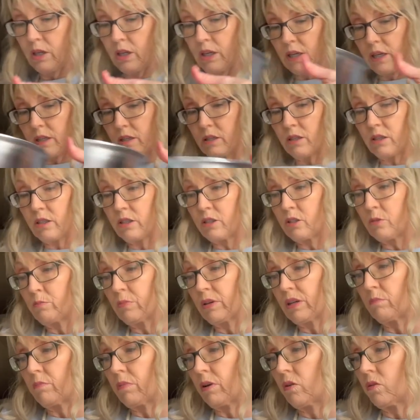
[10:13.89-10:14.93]
into this
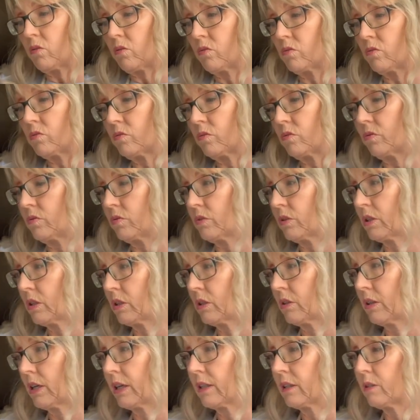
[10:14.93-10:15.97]
big bowl. So
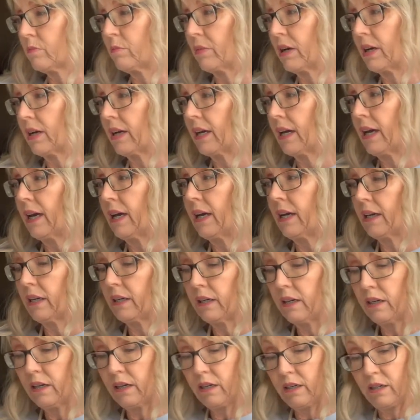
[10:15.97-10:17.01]
that's my
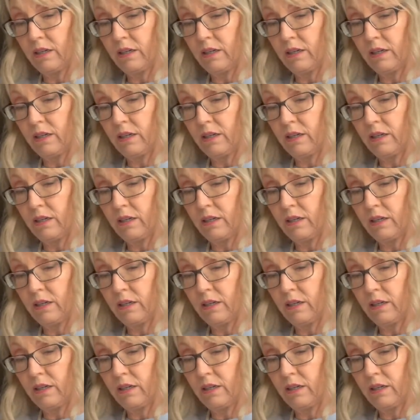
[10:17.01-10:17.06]
egg.